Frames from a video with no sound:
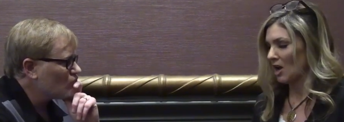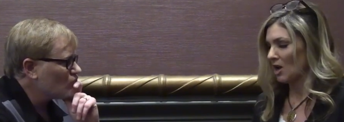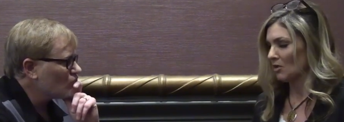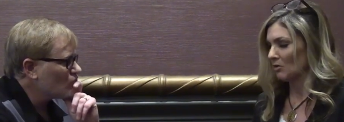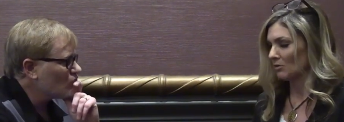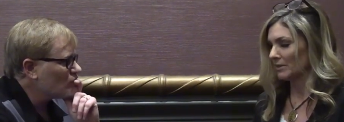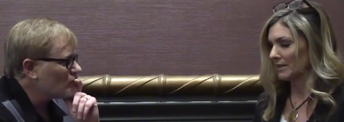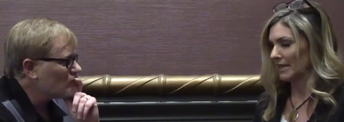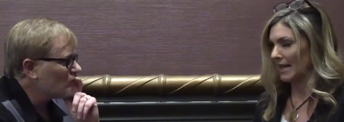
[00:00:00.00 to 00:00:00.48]

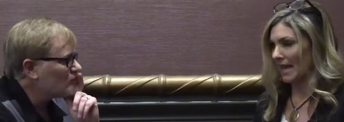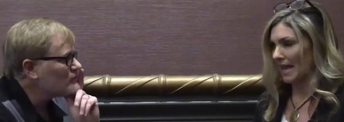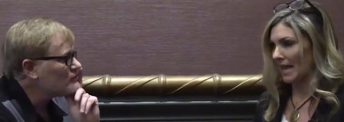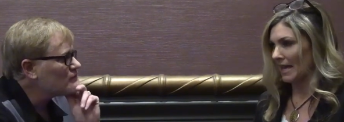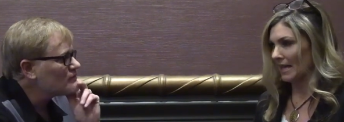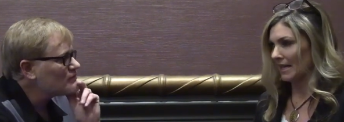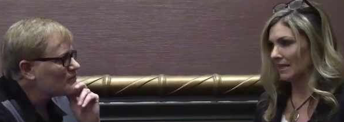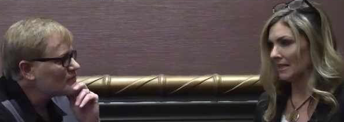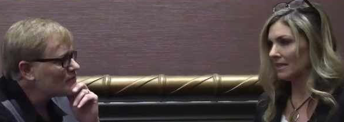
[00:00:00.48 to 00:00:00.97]

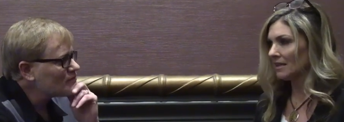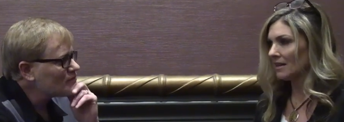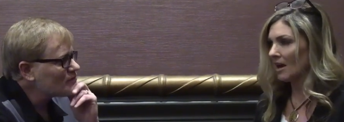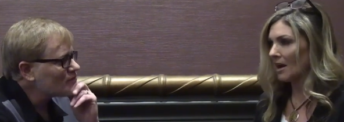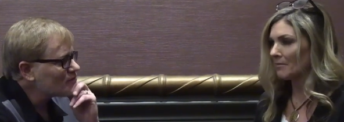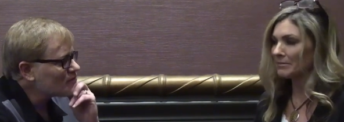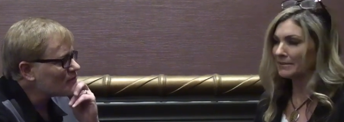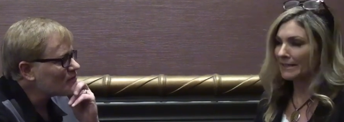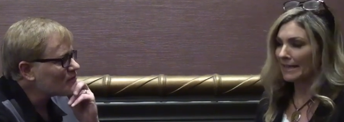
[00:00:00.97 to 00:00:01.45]
Speaker 1: okay,
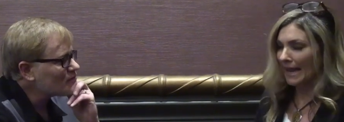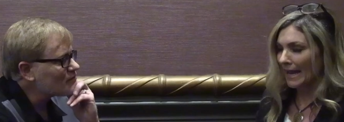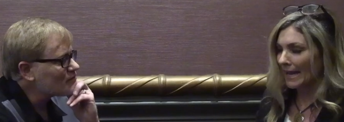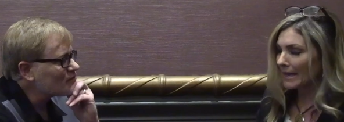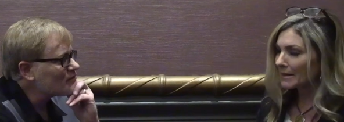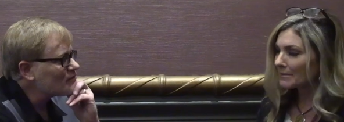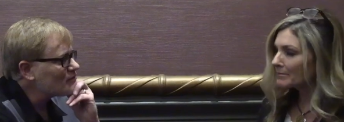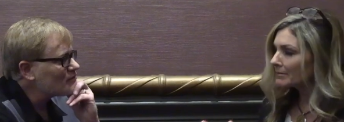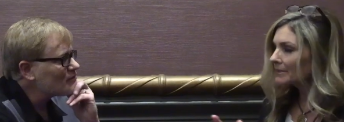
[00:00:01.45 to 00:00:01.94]
I'm mm.
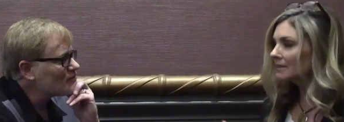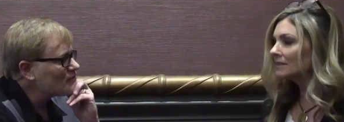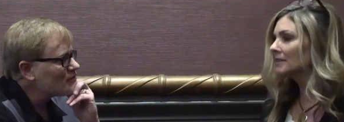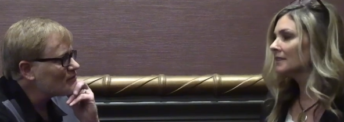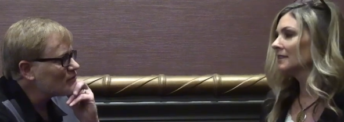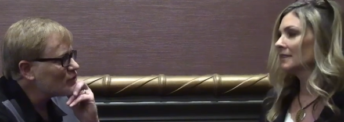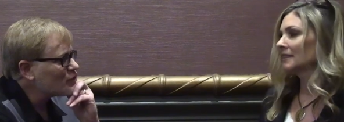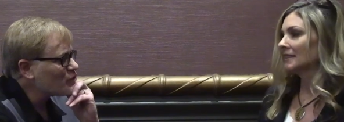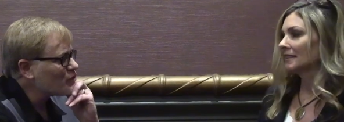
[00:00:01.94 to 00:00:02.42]

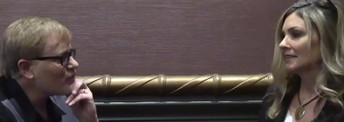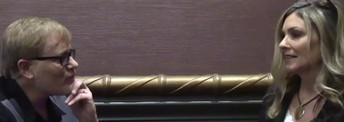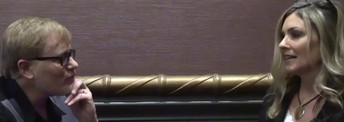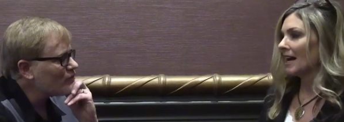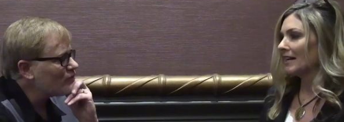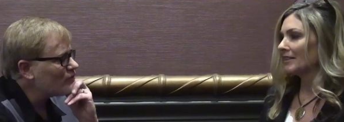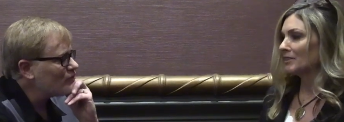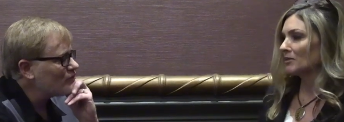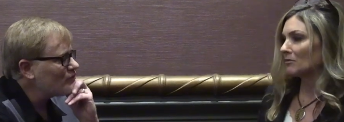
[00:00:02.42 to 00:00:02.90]
game. Sure.
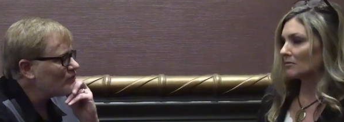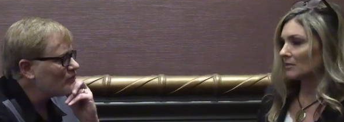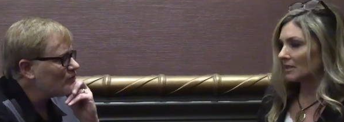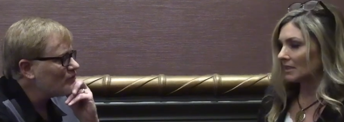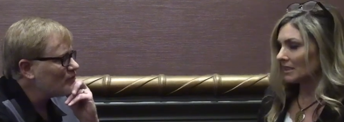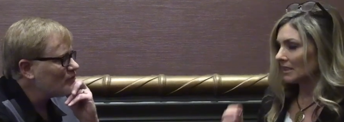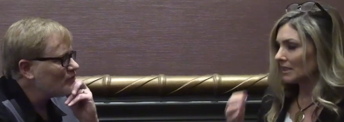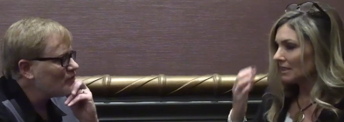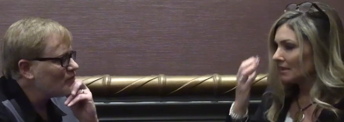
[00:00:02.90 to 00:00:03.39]
I didn't
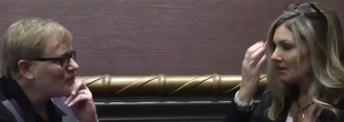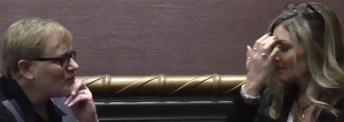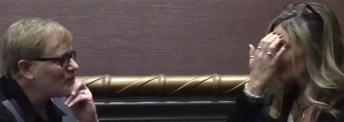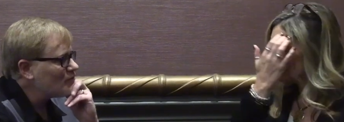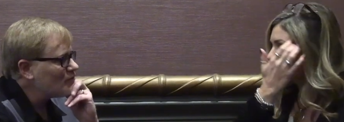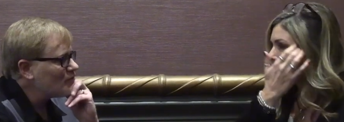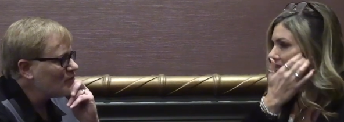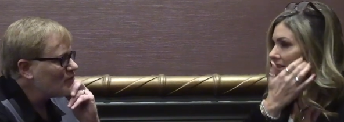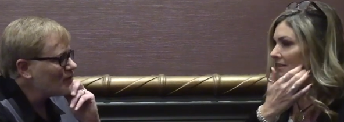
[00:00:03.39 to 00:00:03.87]
really
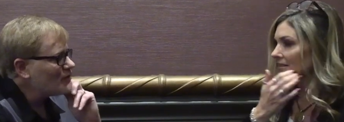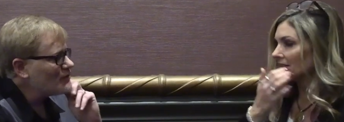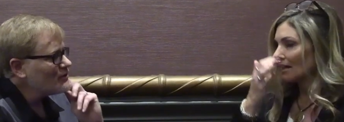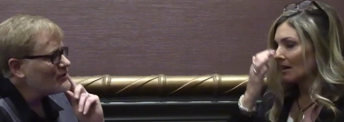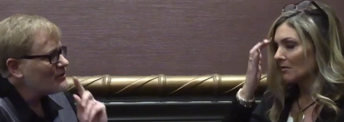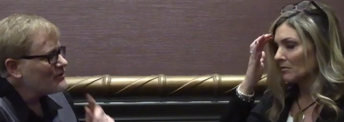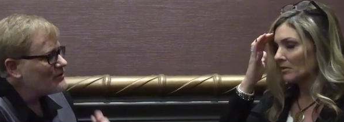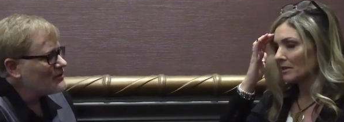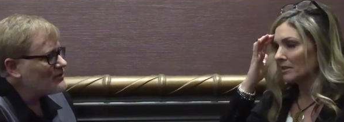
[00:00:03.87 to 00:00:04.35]
think
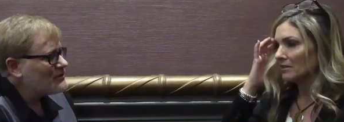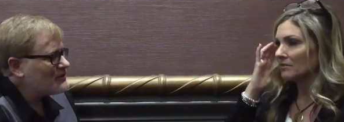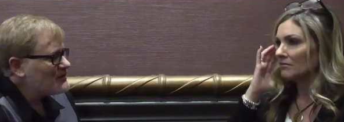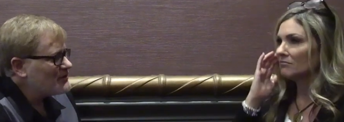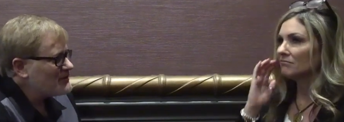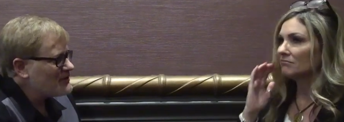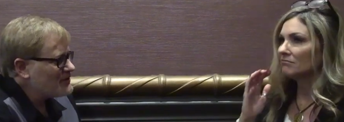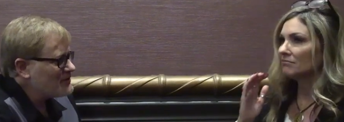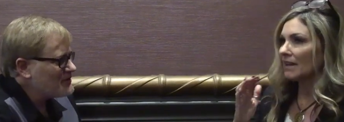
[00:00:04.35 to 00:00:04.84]
that would
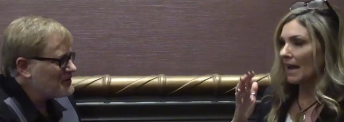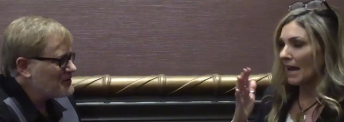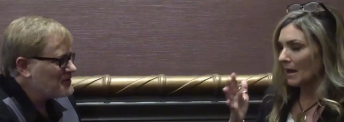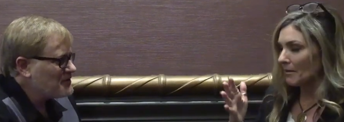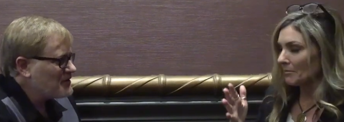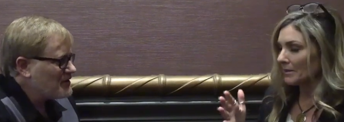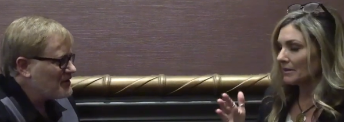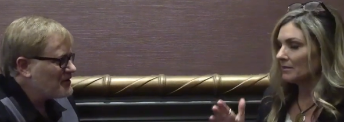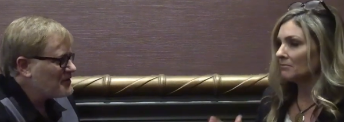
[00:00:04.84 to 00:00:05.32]

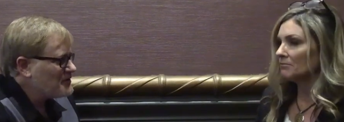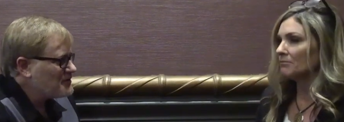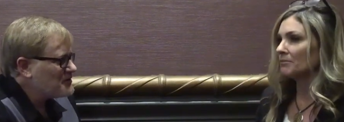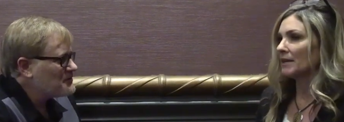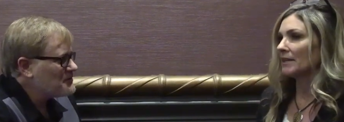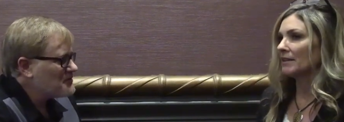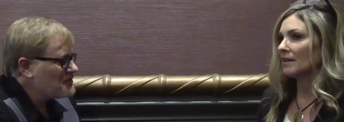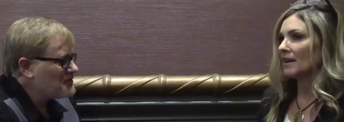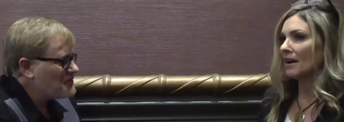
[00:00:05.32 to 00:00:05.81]
happen,
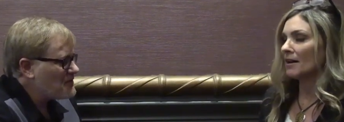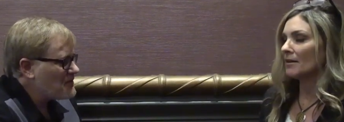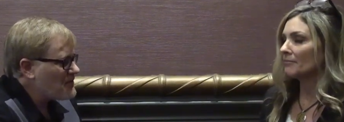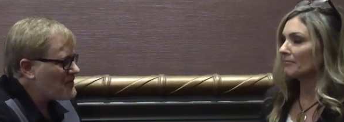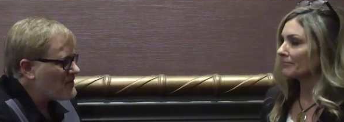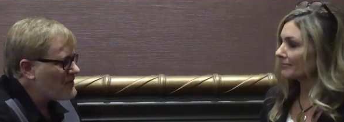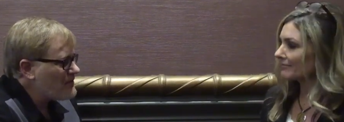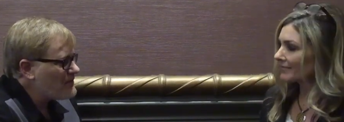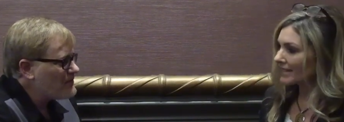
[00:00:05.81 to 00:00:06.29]
but
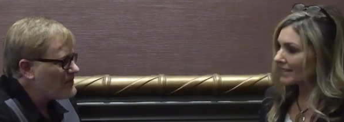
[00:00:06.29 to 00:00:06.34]
um,